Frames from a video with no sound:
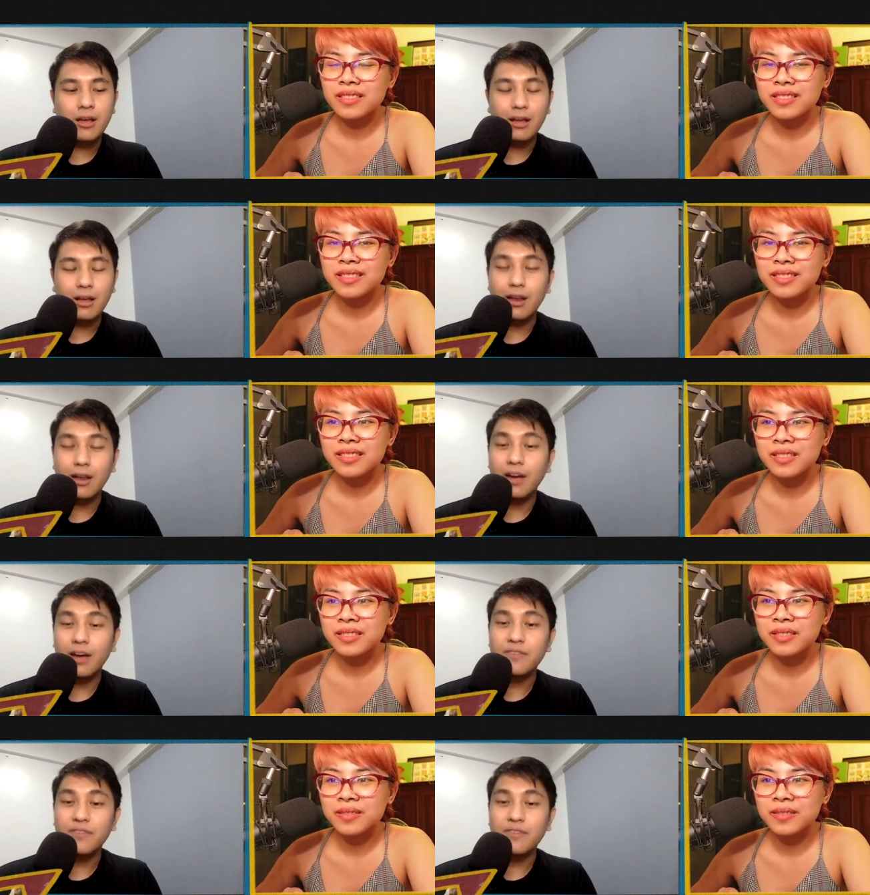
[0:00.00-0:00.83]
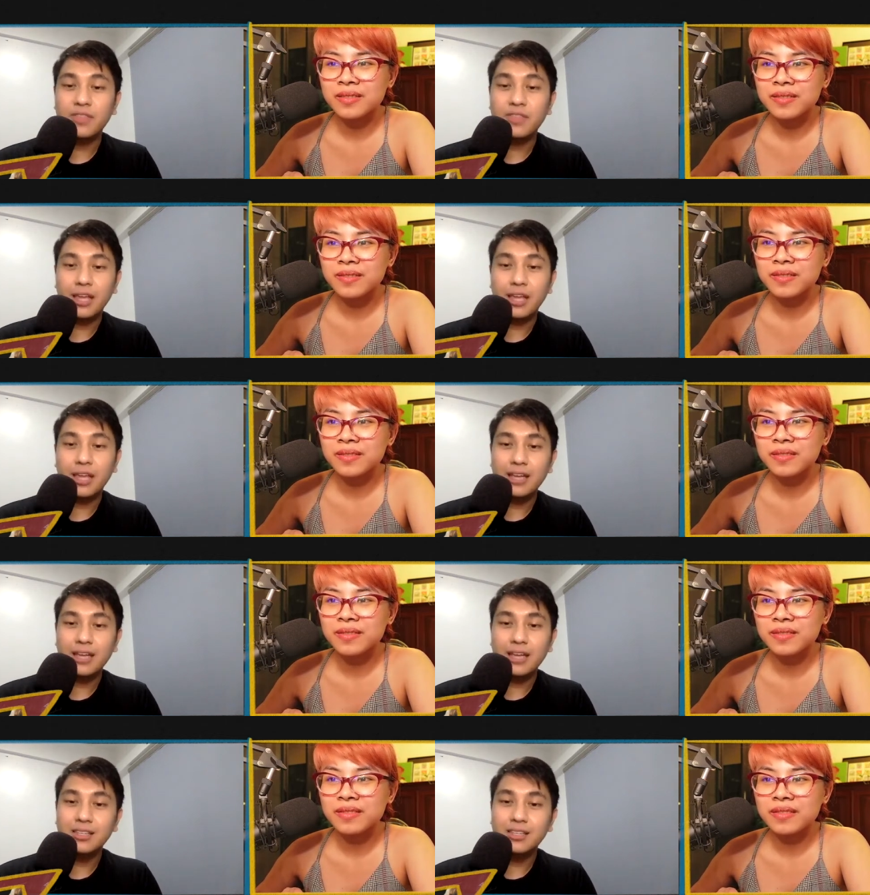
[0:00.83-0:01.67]
Speaker 1: a lot of
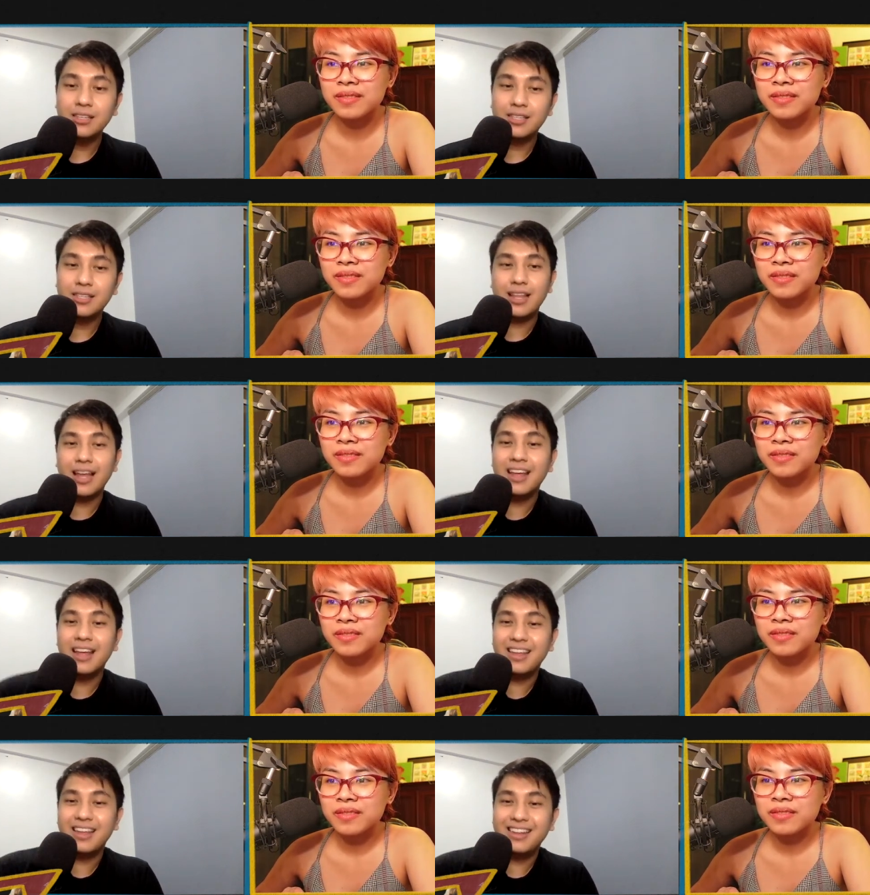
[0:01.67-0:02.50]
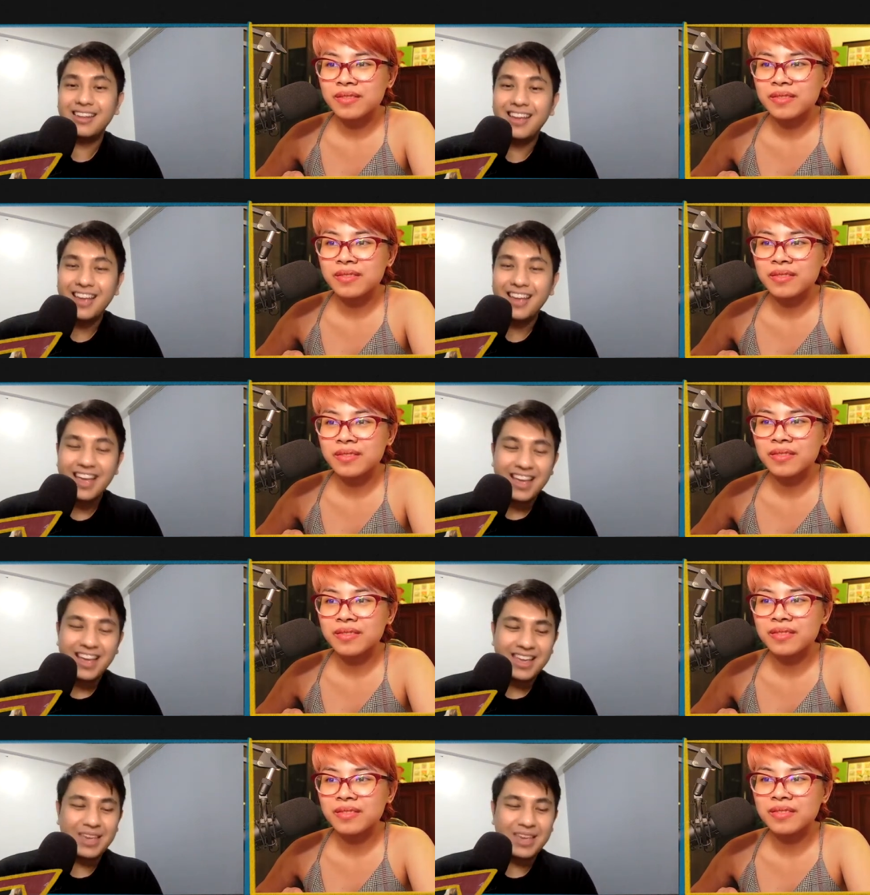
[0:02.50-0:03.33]
things, and then
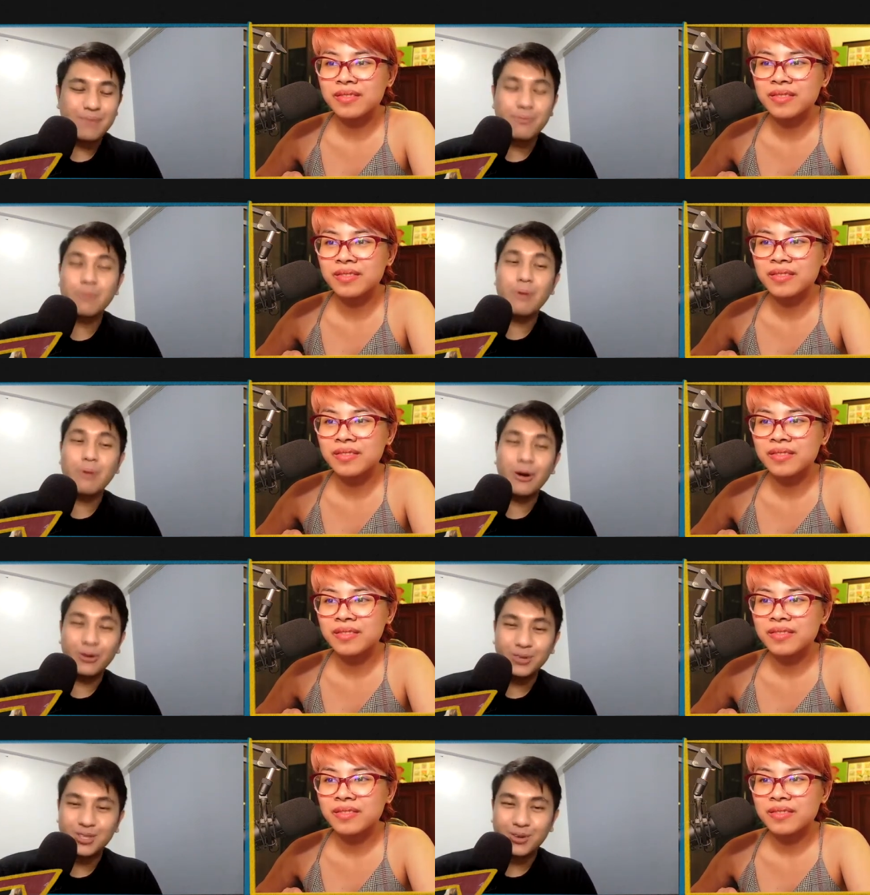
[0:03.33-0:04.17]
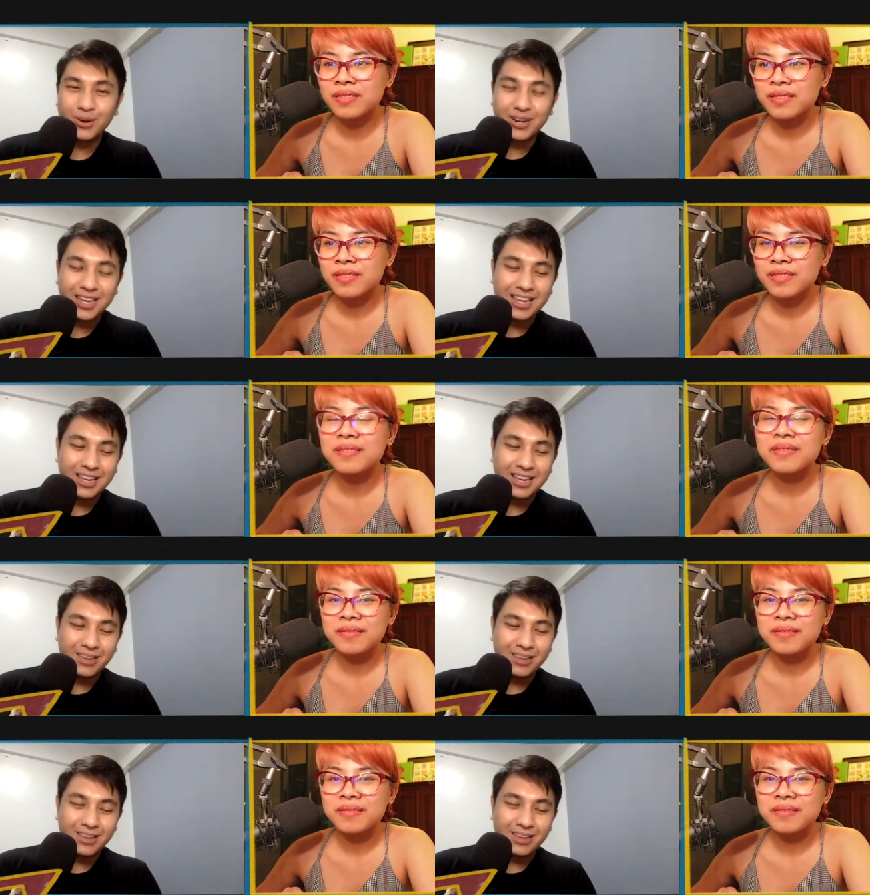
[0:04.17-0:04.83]
he proposed or he